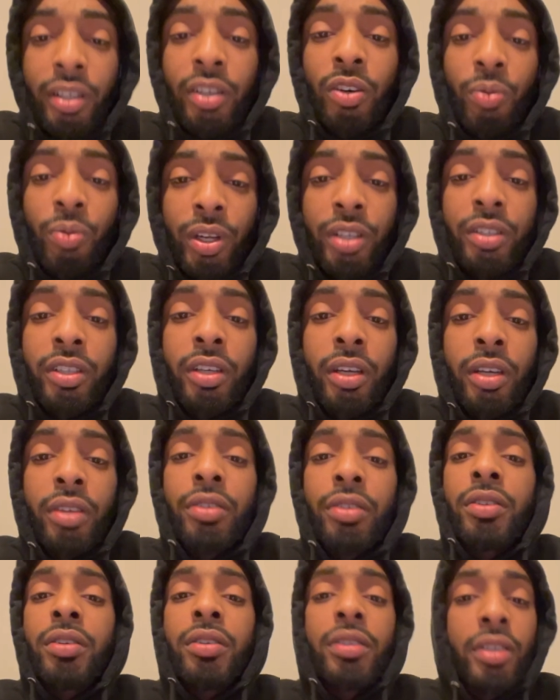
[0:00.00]
the ring
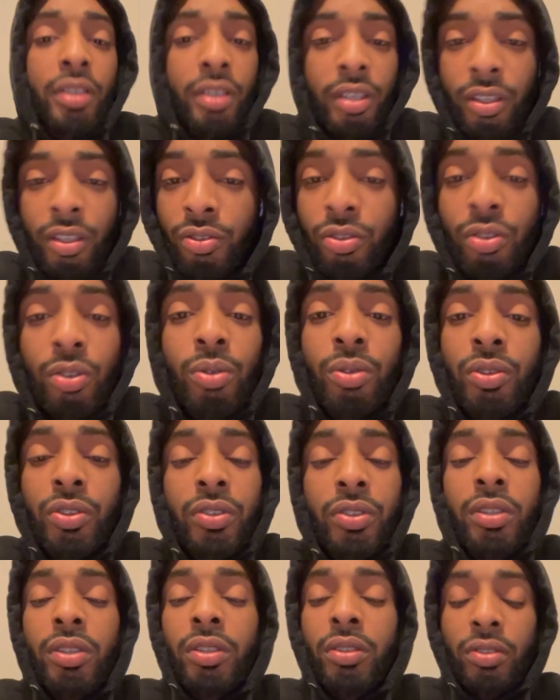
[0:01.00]
together, it's cool to
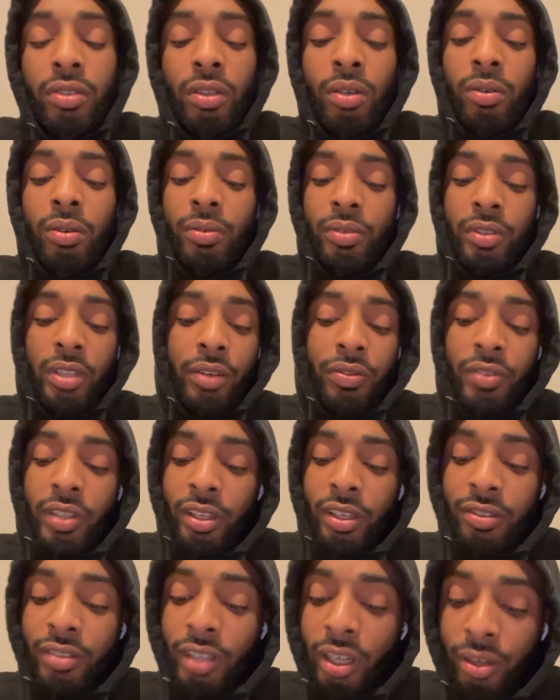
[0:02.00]
see. So definitely
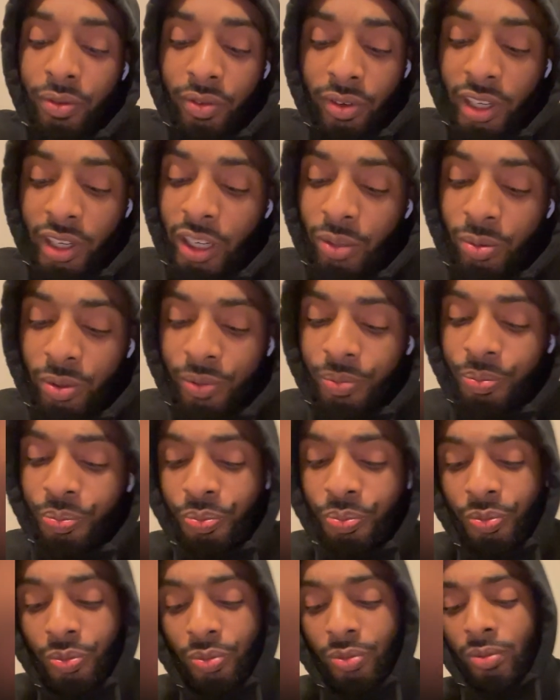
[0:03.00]
excited for that one.
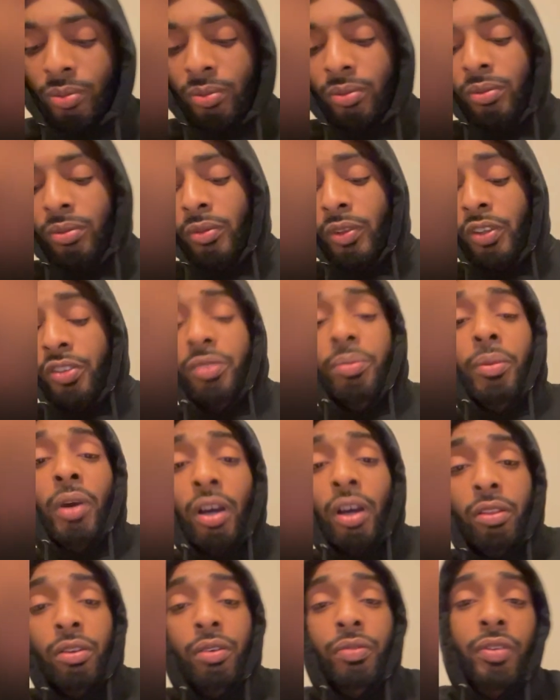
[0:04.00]
Some
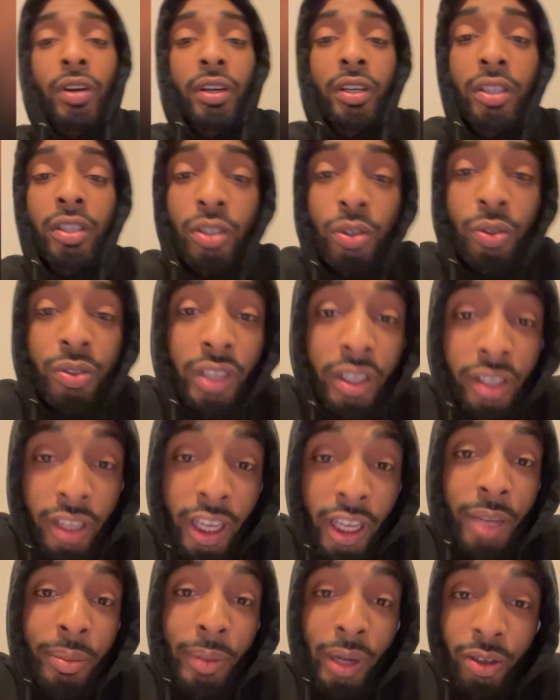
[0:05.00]
other fucking news that
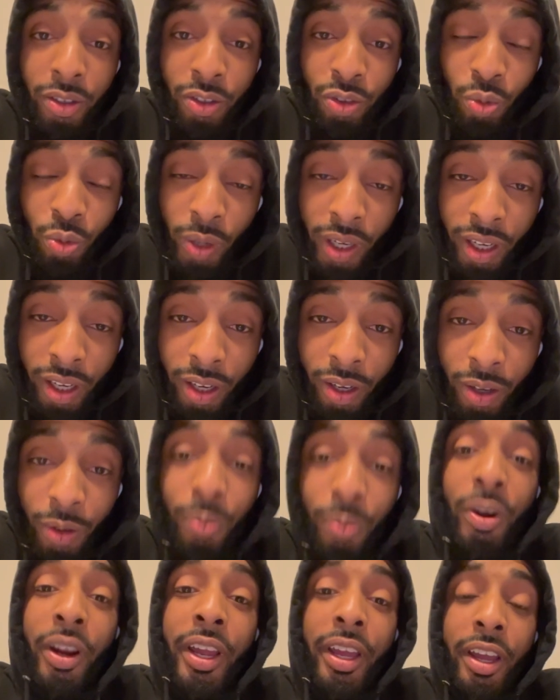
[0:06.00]
came out as
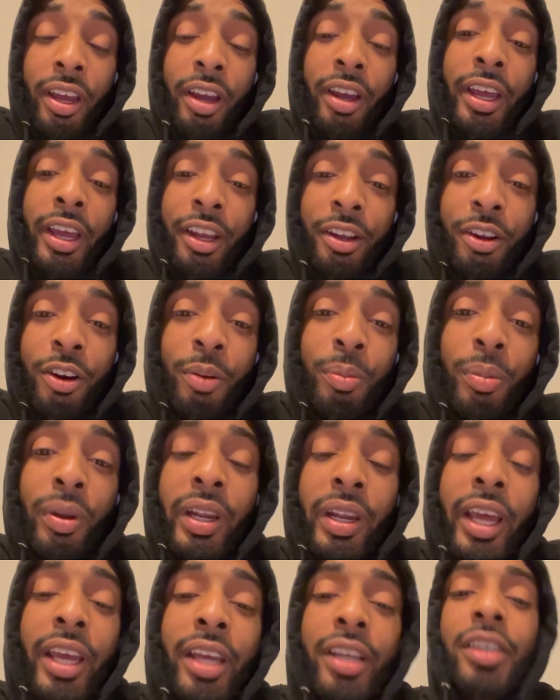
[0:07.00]
well. Edgar
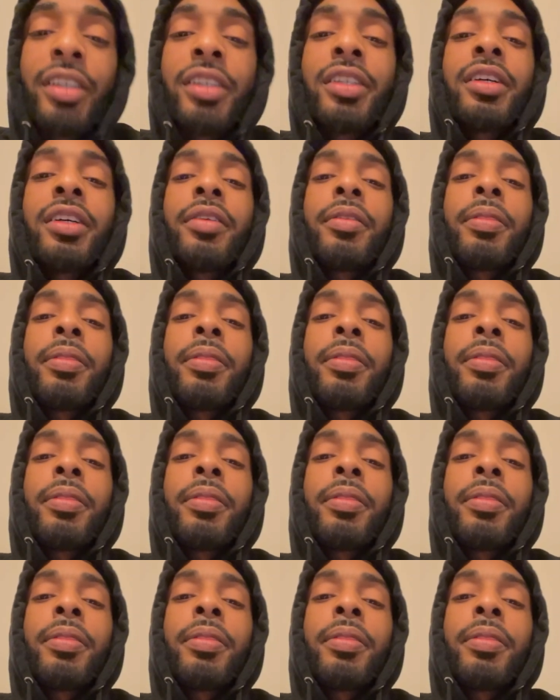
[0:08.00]
Berlanga